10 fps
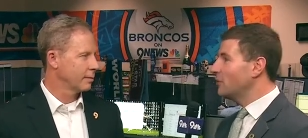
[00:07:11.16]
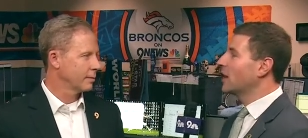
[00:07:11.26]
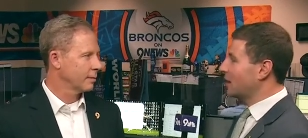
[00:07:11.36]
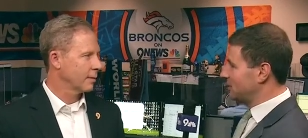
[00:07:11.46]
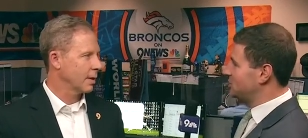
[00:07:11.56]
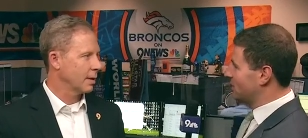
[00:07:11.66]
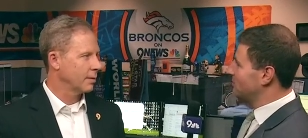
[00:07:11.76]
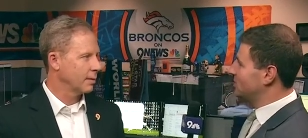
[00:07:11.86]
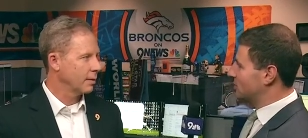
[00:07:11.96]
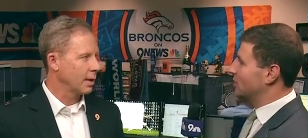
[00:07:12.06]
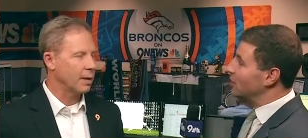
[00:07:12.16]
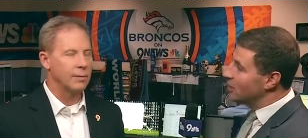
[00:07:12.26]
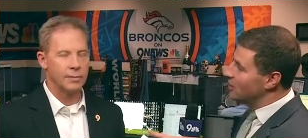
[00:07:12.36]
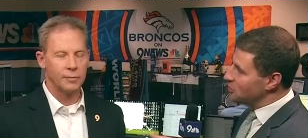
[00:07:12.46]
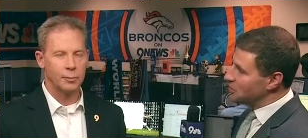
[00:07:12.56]
Speaker 1: Okay. At least you okay. give me something. Yeah.
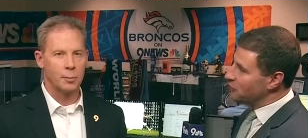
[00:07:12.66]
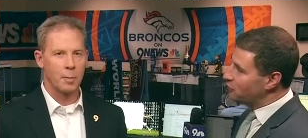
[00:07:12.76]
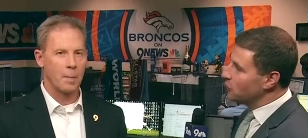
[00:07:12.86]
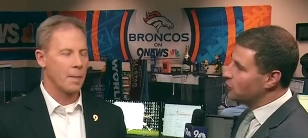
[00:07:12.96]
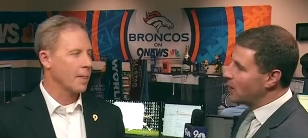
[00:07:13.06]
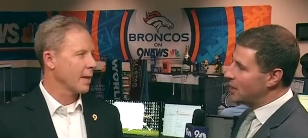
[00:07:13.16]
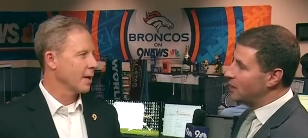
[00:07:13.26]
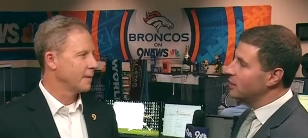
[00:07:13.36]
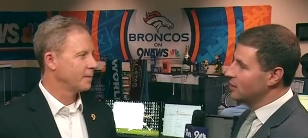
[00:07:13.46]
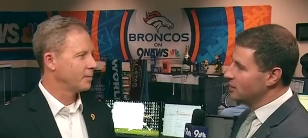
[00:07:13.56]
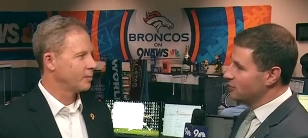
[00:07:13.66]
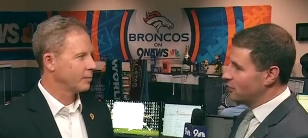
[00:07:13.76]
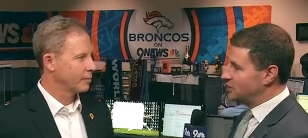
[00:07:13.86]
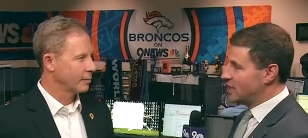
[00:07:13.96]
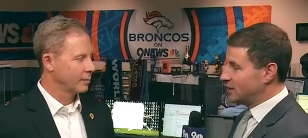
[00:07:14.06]
You'll get full credit for
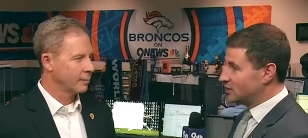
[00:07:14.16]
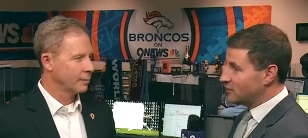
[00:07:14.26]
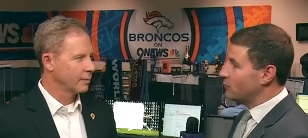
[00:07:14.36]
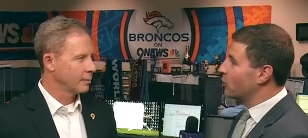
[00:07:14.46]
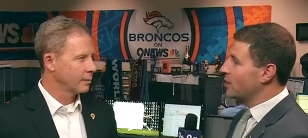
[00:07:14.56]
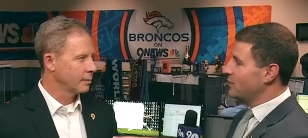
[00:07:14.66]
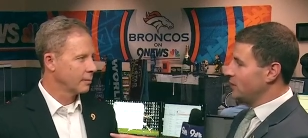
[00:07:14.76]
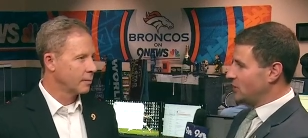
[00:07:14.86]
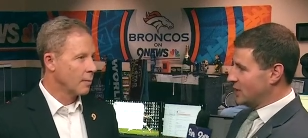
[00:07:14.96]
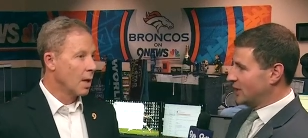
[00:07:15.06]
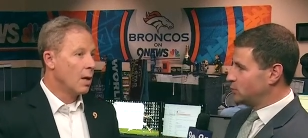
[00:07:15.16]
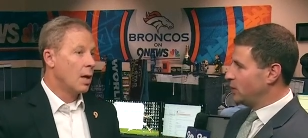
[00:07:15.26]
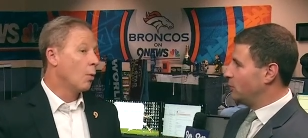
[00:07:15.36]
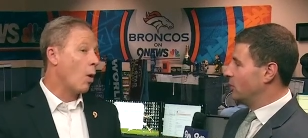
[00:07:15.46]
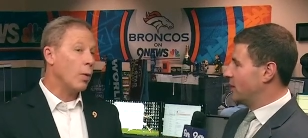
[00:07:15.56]
the 10 and 7. Whatever you do next week,
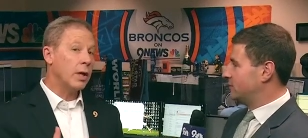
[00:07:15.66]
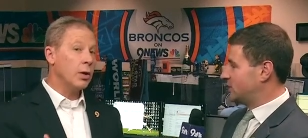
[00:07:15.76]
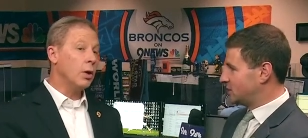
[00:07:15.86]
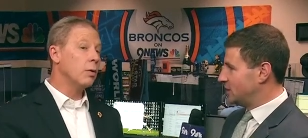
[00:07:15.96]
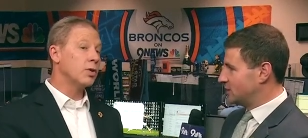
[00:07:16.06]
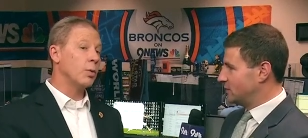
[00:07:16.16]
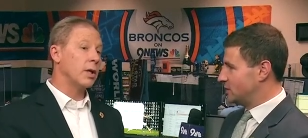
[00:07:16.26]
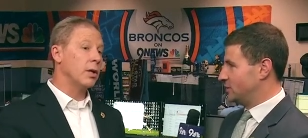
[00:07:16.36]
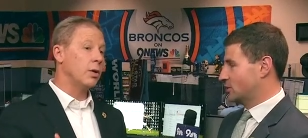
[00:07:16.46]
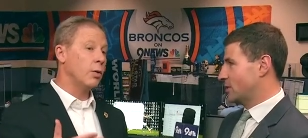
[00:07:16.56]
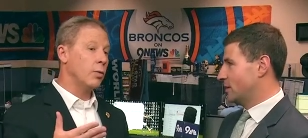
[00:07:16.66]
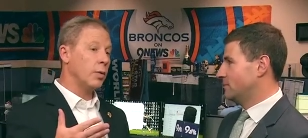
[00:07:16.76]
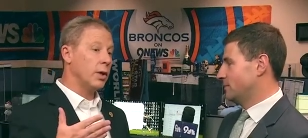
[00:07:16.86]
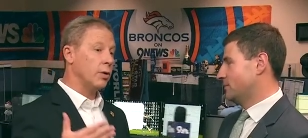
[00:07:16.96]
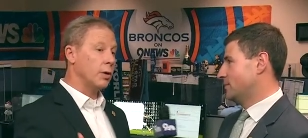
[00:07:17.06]
we'll, only we have 16, 17 we do, credit.
Speaker 2: We
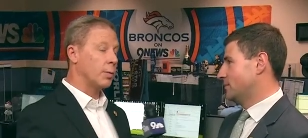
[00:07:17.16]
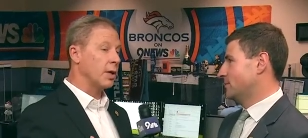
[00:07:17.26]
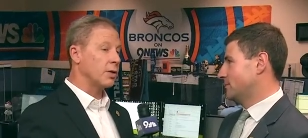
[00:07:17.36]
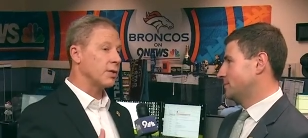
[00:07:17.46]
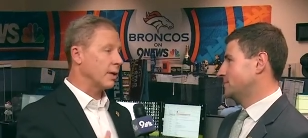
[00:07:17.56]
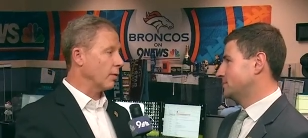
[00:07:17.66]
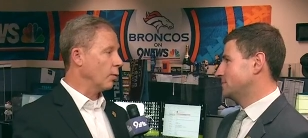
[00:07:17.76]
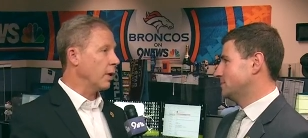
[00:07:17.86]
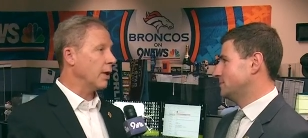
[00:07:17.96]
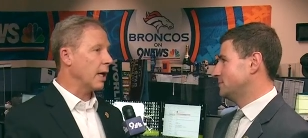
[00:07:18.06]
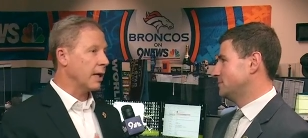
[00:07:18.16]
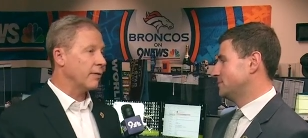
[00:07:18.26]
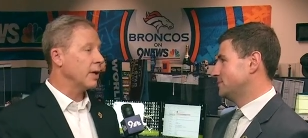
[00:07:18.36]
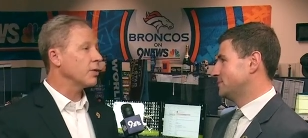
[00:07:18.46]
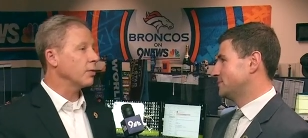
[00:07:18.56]
can do the predictions every week, and
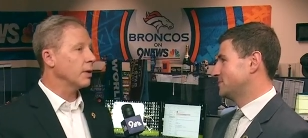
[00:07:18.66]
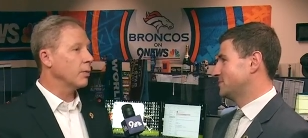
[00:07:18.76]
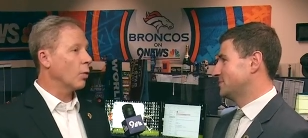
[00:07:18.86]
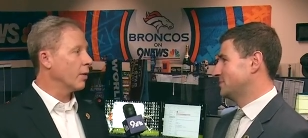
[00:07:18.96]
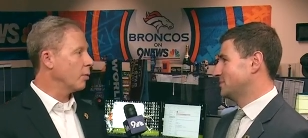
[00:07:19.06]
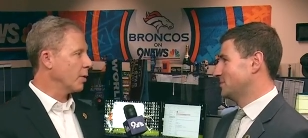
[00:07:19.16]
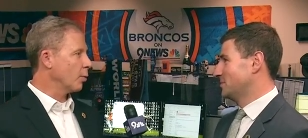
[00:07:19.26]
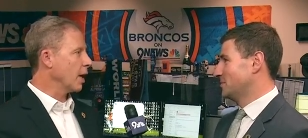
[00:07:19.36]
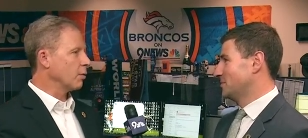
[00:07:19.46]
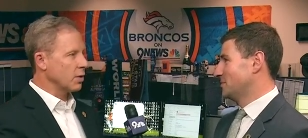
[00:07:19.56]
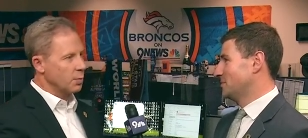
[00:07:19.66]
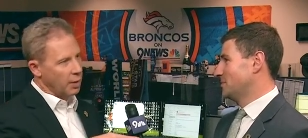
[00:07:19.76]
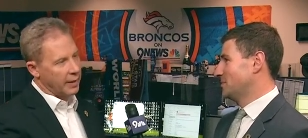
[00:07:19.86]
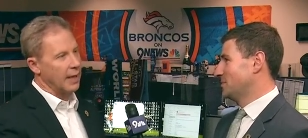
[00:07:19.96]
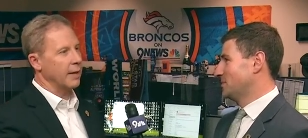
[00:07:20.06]
eventually one of them will be right, and we'll just
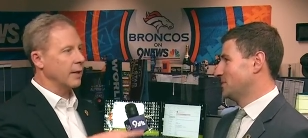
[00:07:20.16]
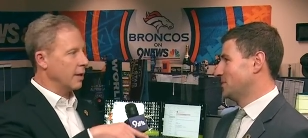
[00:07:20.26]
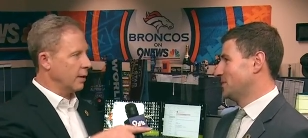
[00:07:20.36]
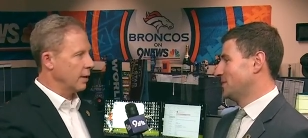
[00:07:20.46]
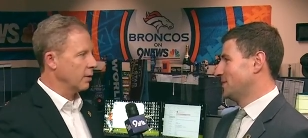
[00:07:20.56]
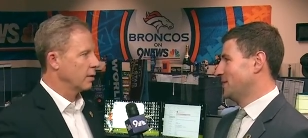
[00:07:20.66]
play that at the end of the year.